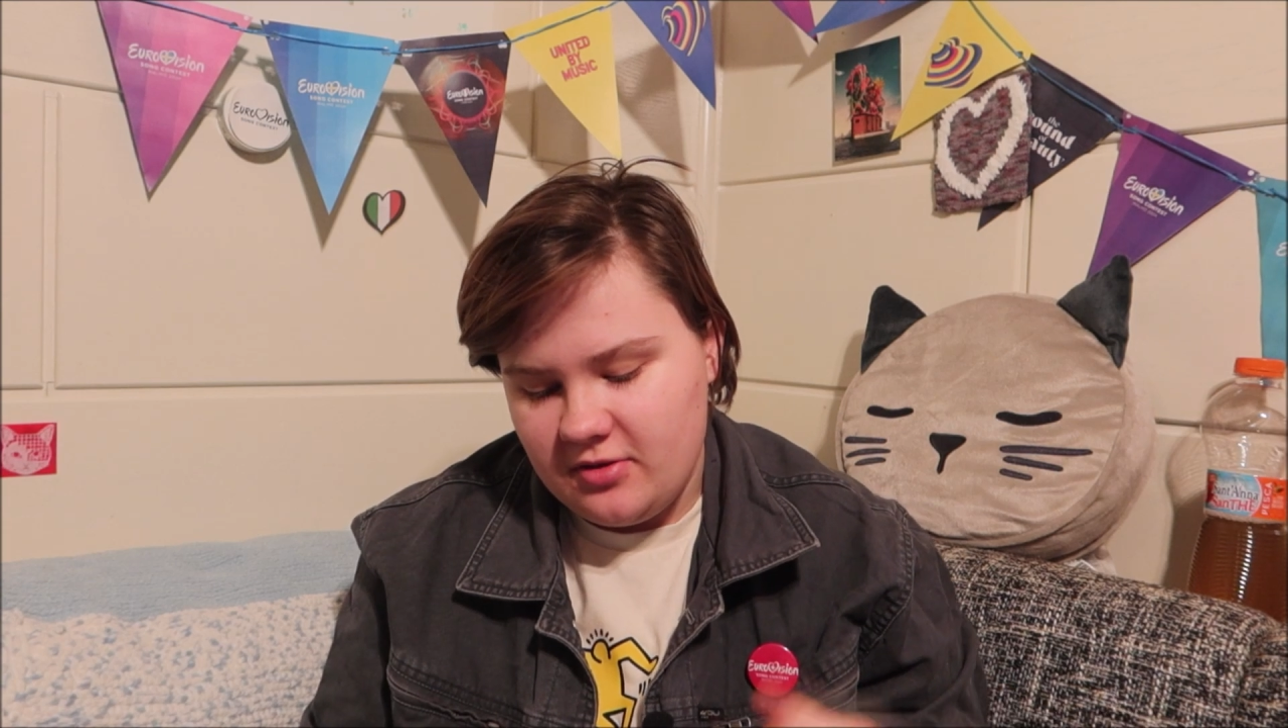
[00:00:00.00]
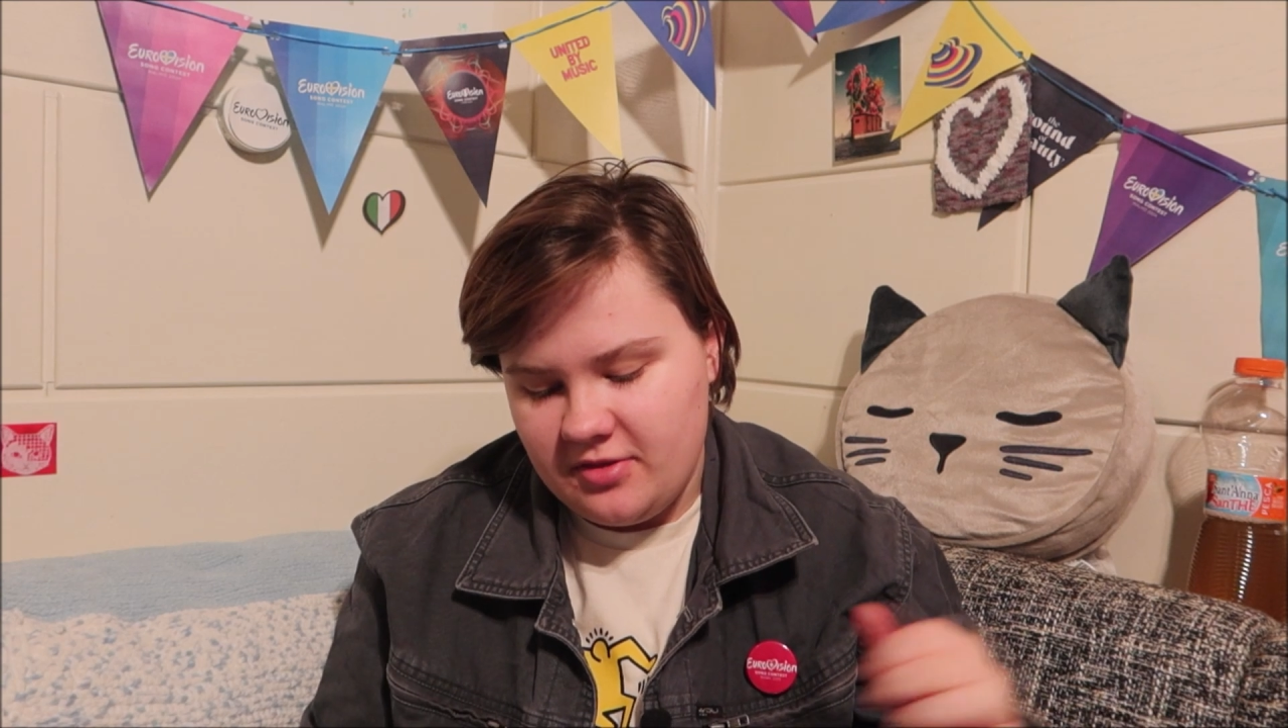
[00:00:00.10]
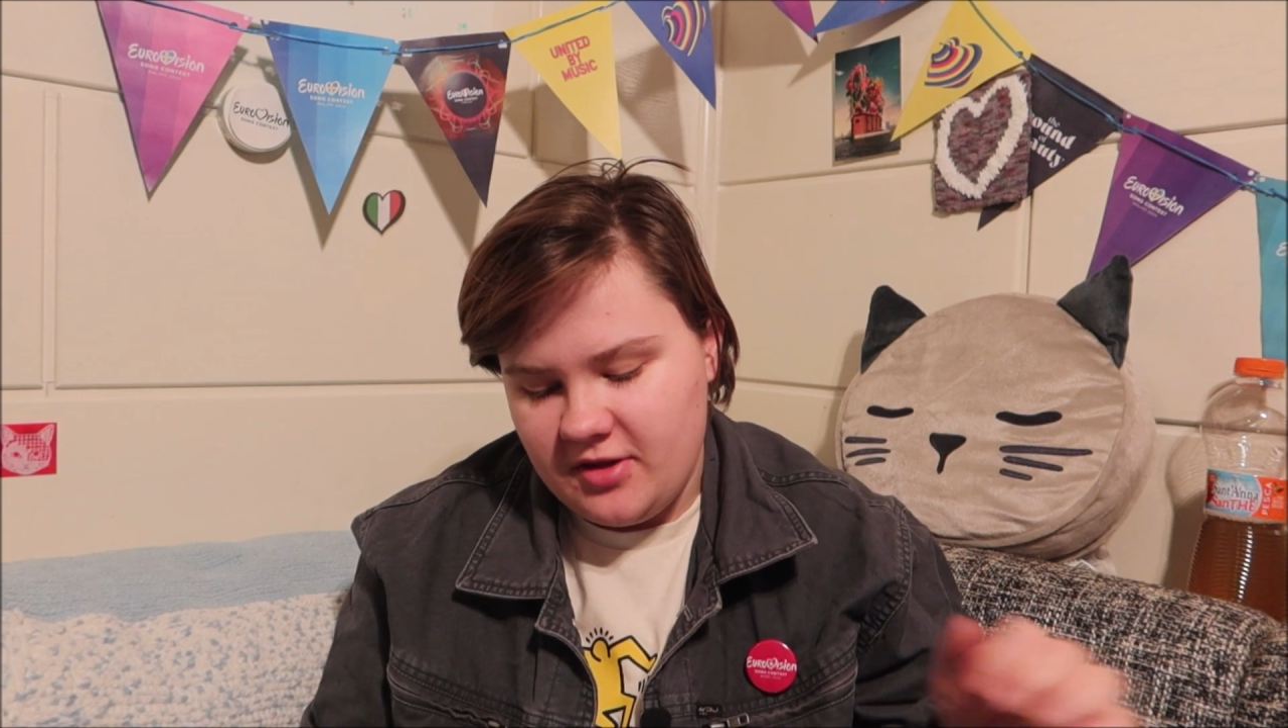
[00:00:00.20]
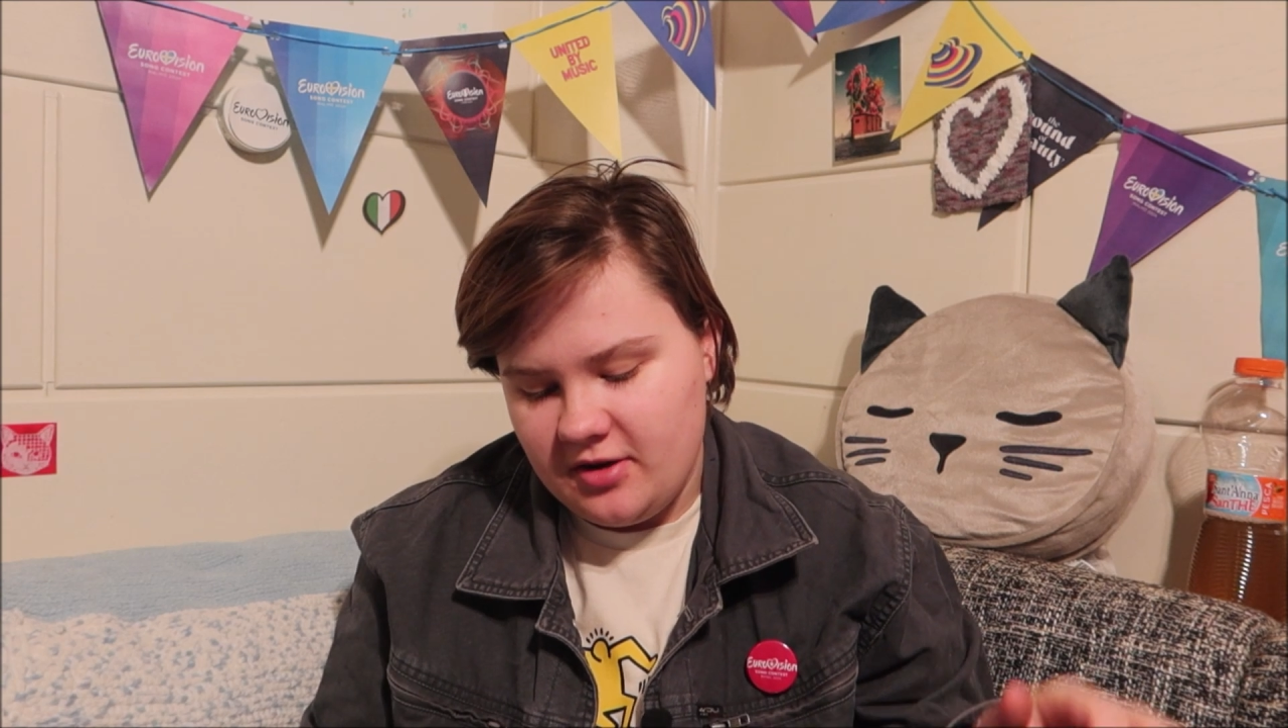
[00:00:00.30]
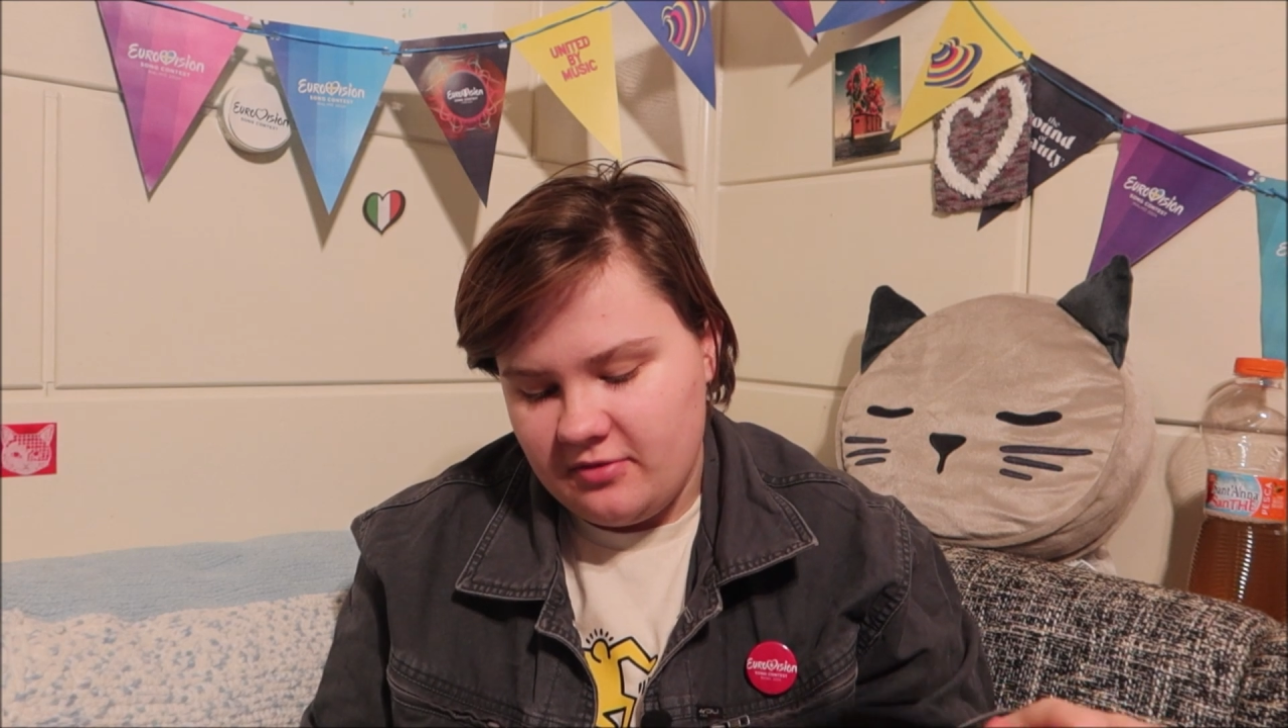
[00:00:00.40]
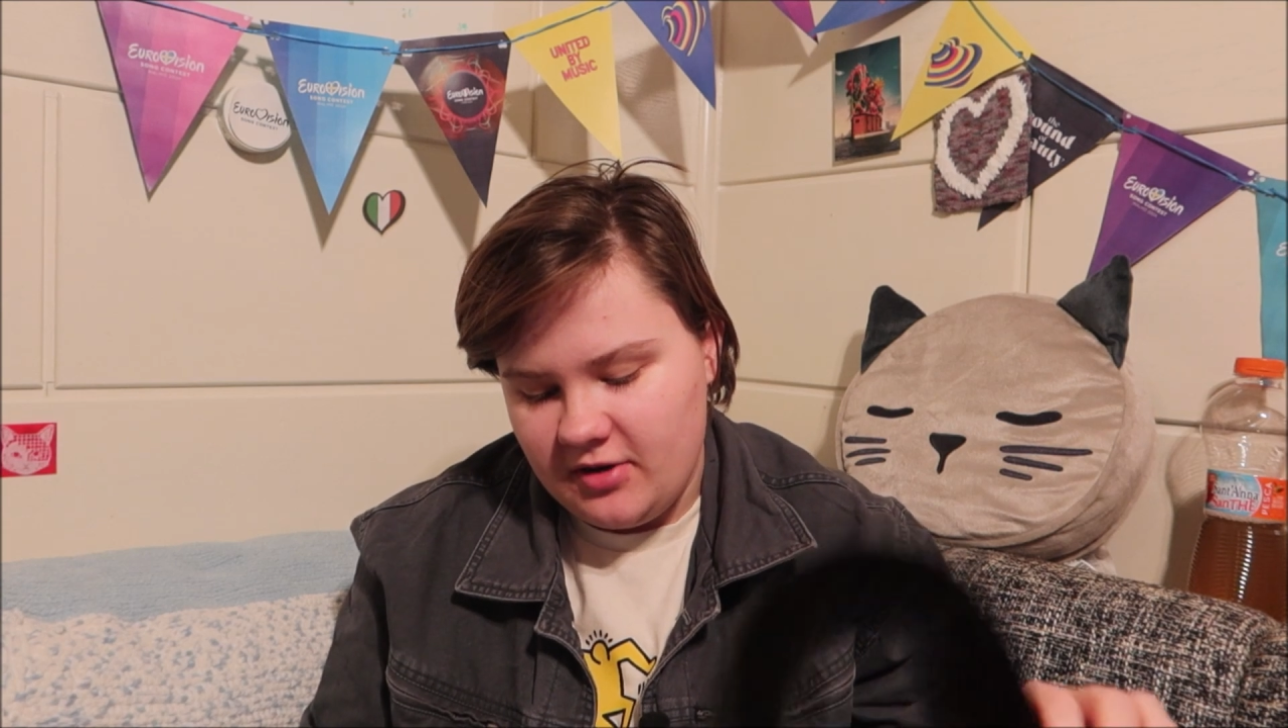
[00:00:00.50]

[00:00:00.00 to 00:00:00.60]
then